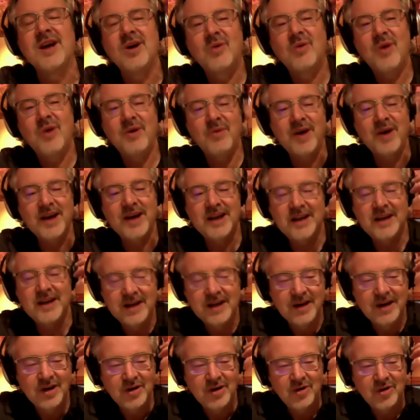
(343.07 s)

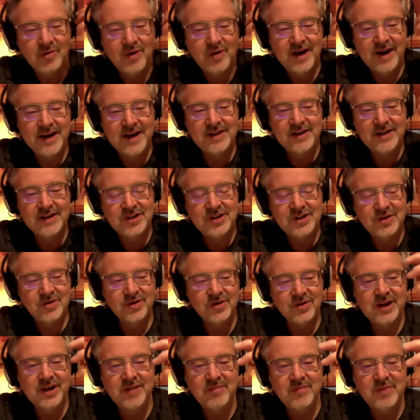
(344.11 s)
Why is your
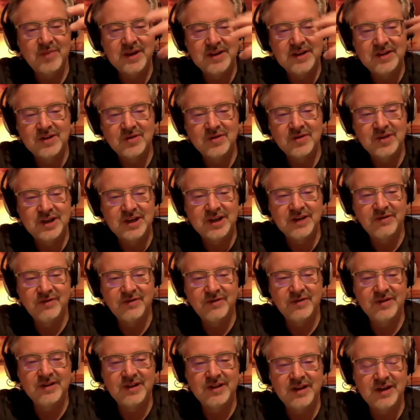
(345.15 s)
company so
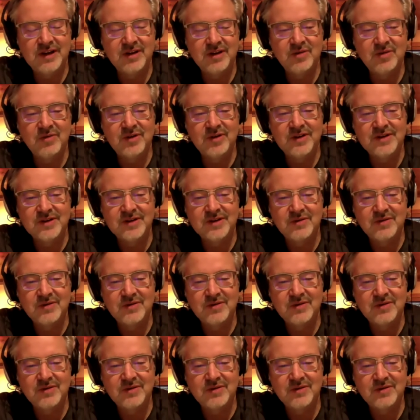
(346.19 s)
different than the other ones?